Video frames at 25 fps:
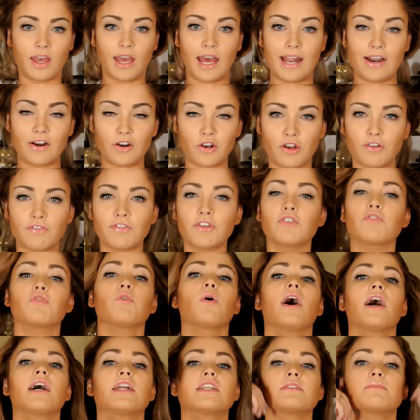I don't know if you've
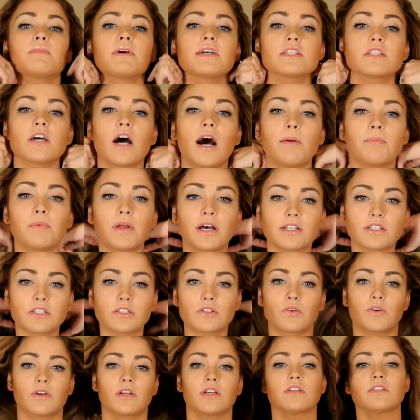watched my top knot
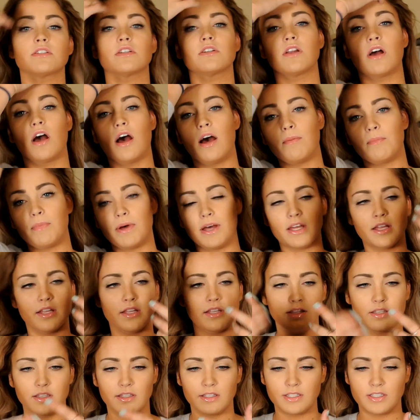tutorials or not, but
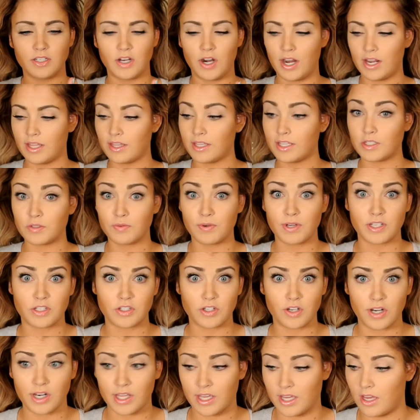sorry, these rings
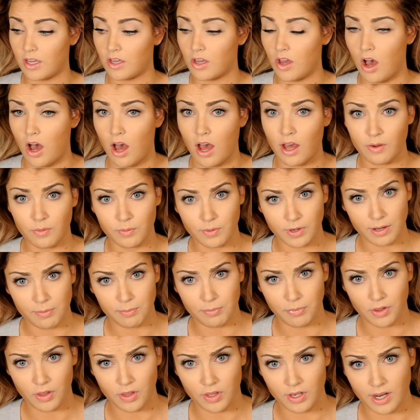are going to get caught when I
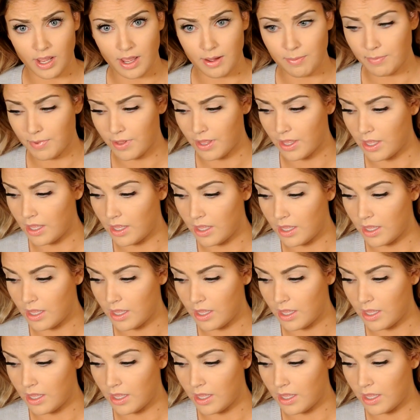pull it up.